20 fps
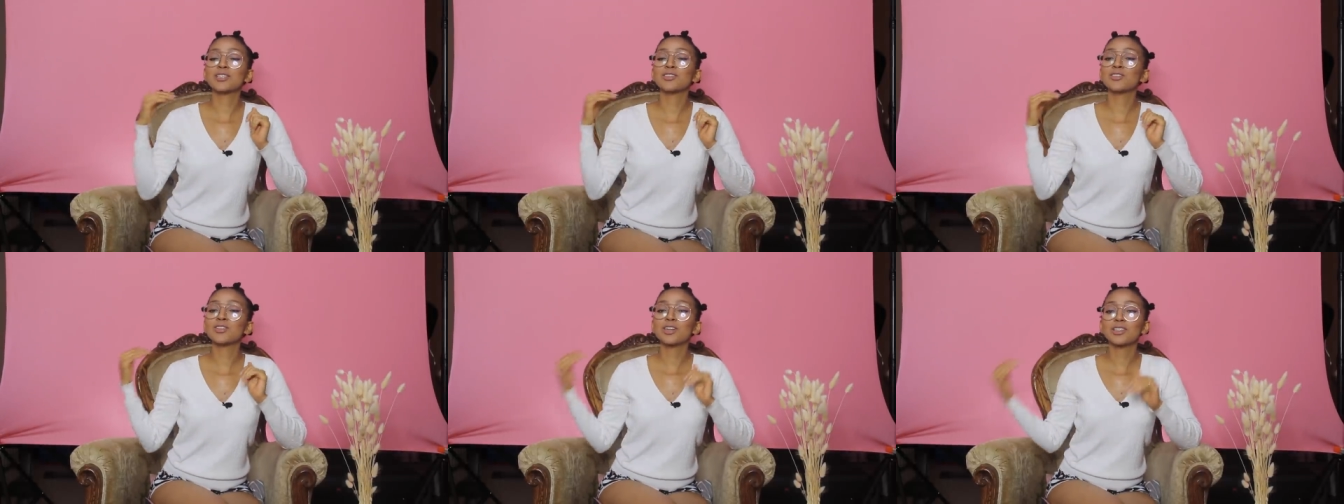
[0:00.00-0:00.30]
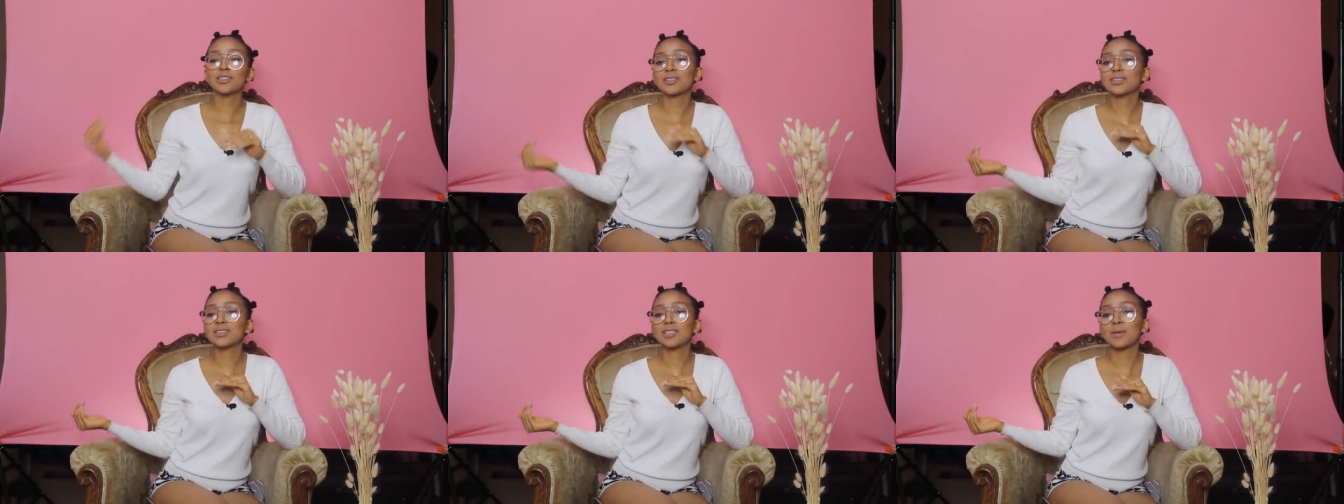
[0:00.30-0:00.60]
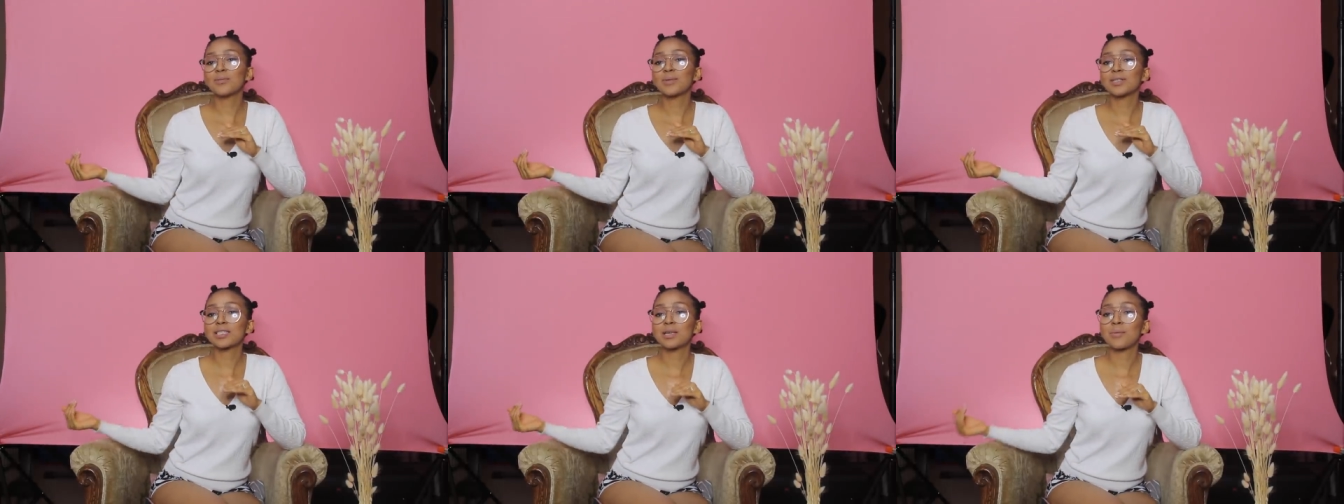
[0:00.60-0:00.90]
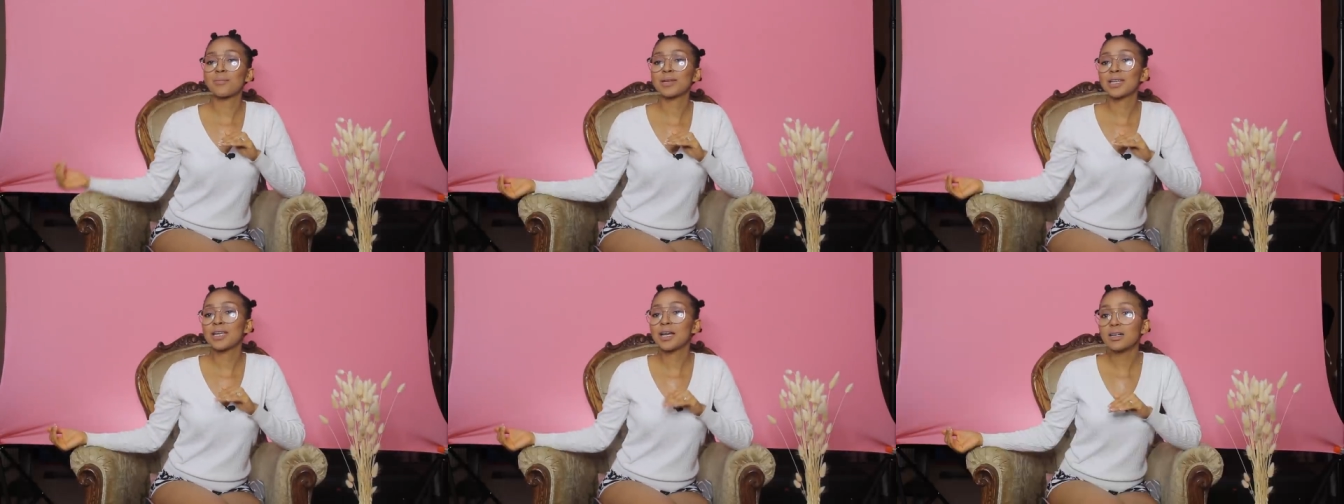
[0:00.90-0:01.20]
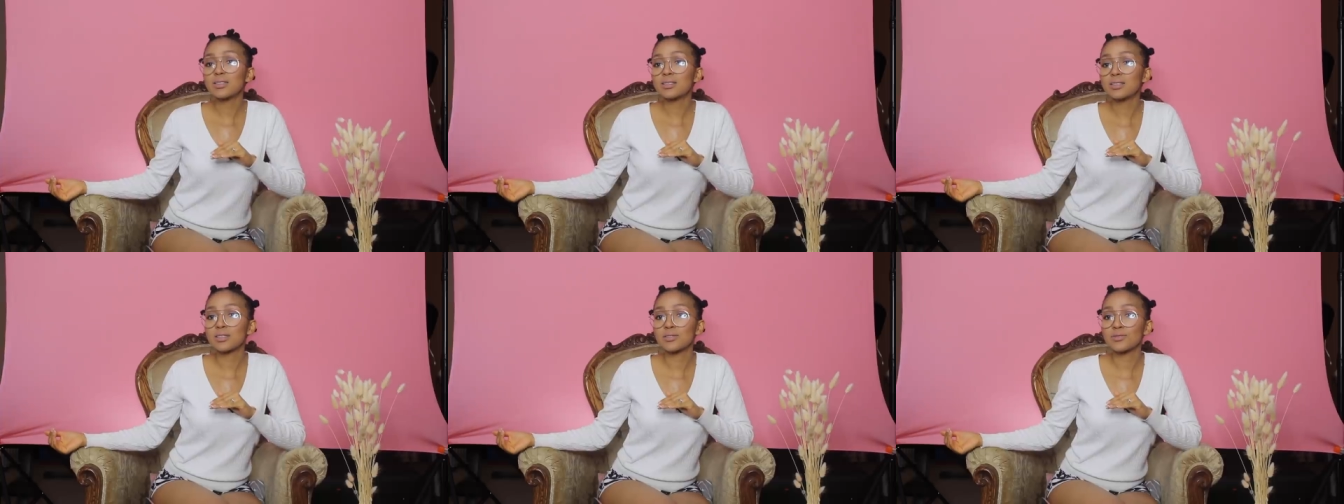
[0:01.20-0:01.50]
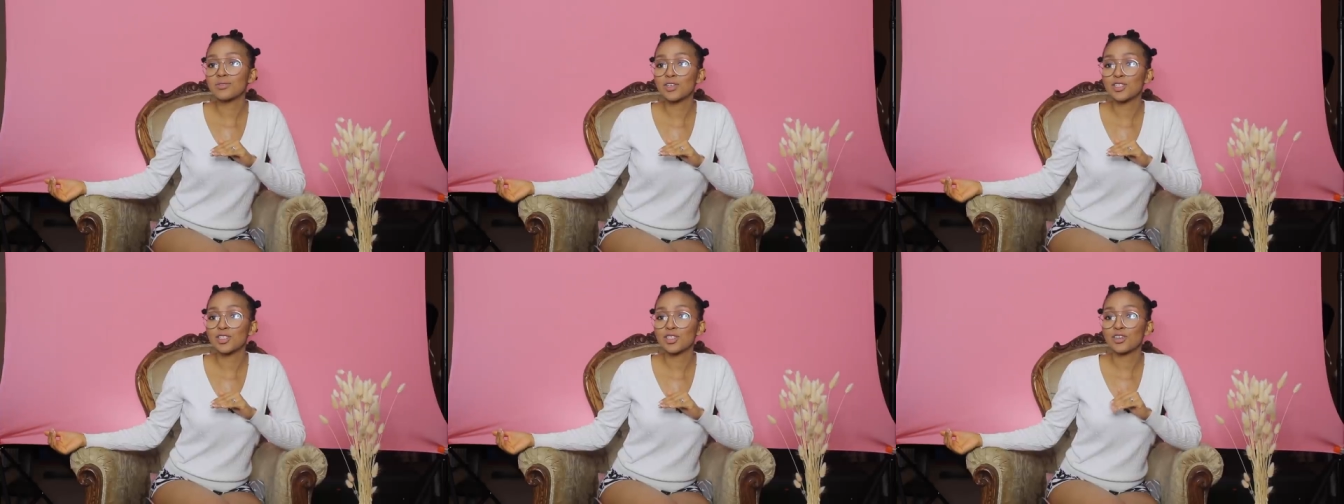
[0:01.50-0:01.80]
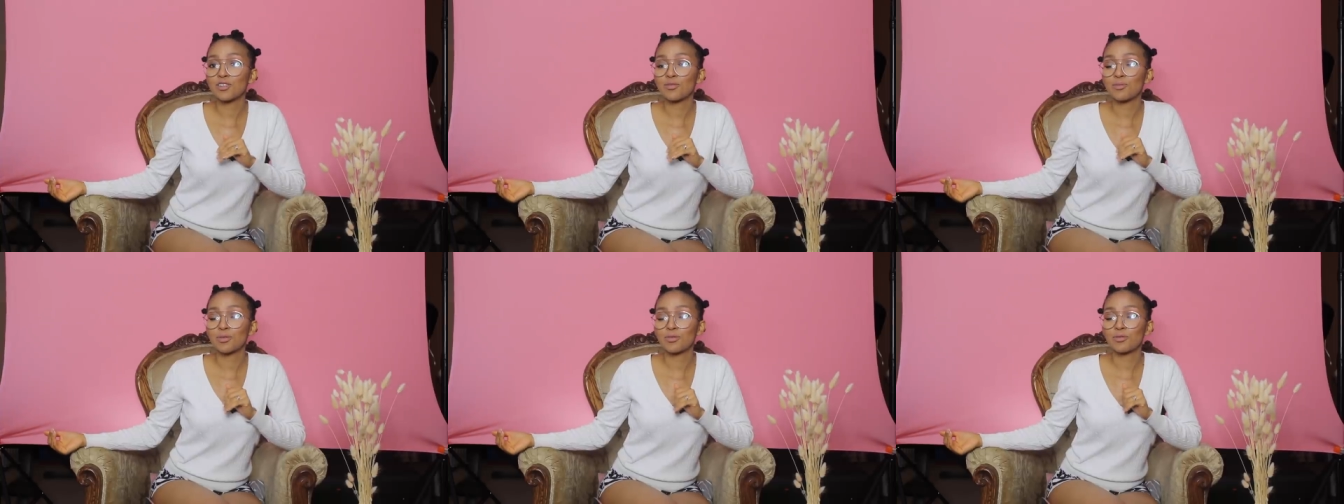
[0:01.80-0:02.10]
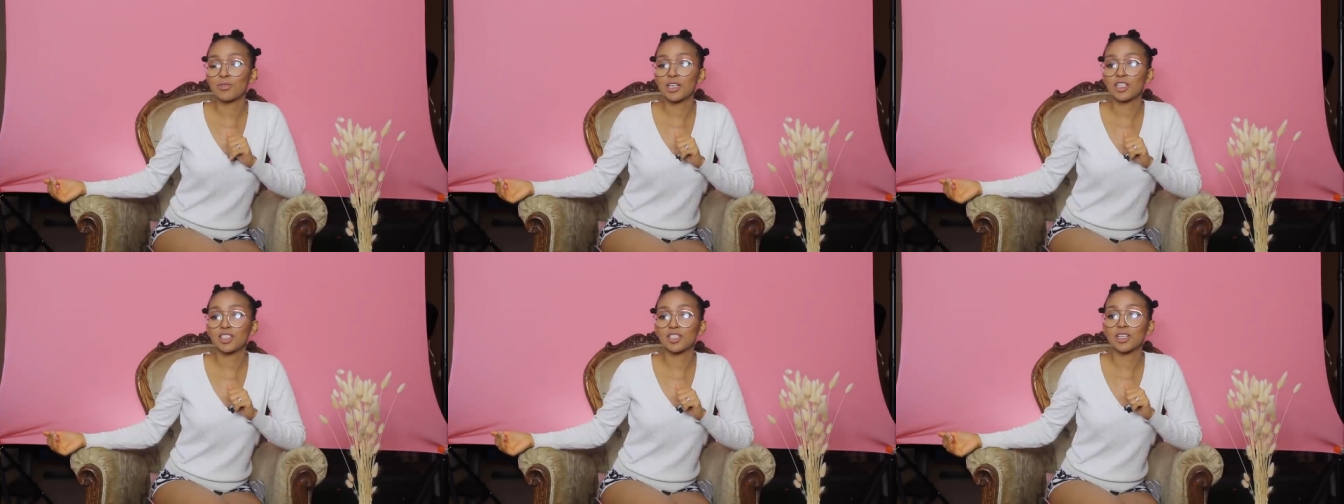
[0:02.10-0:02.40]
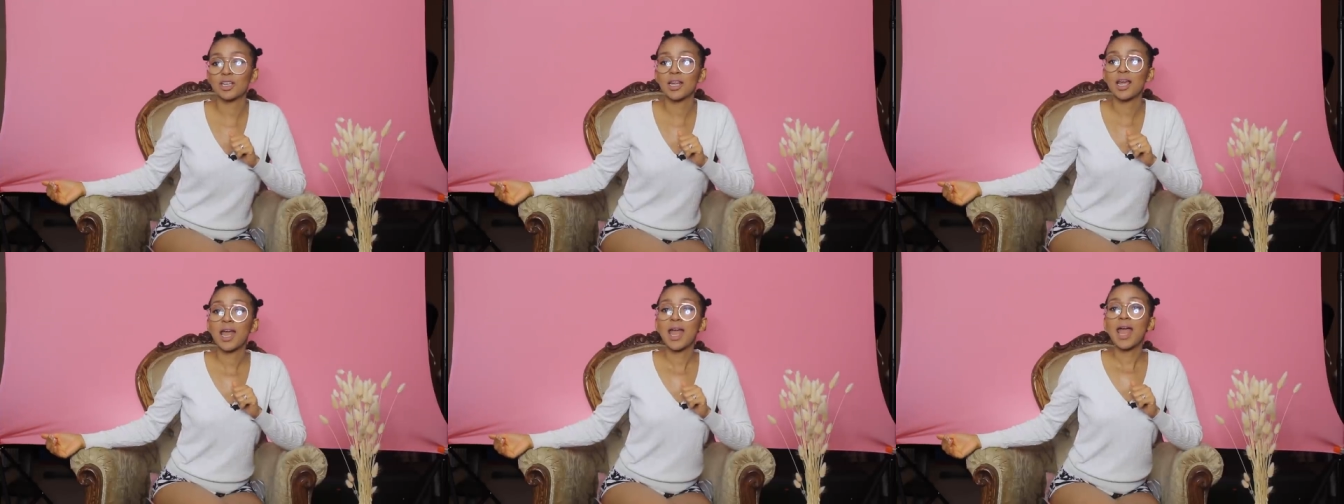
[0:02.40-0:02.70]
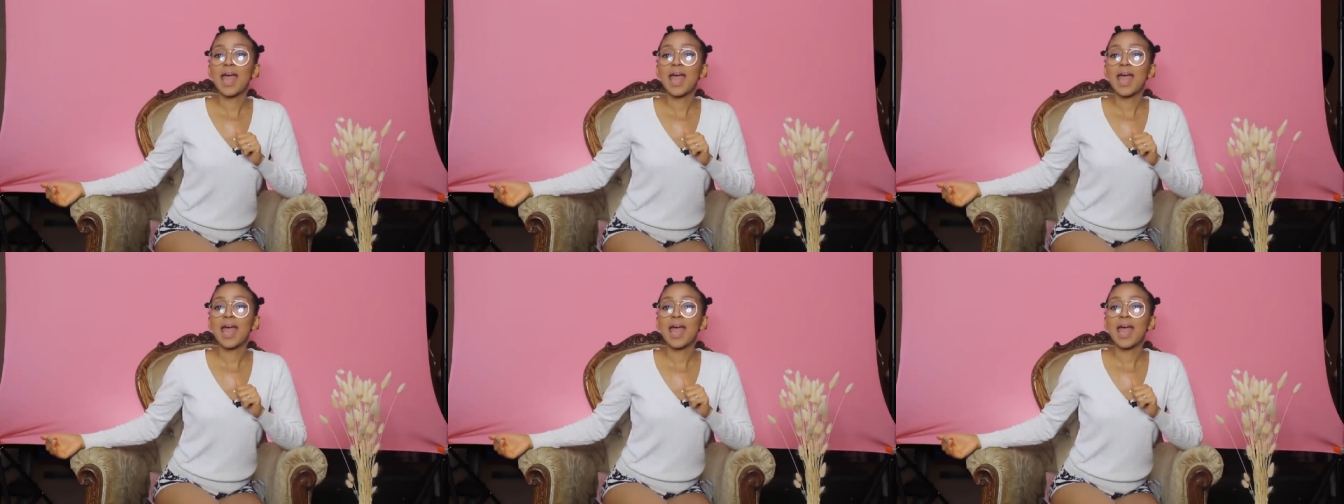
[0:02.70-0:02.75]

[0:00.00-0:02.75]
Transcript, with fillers: is not the same as somebody else's version of perfection.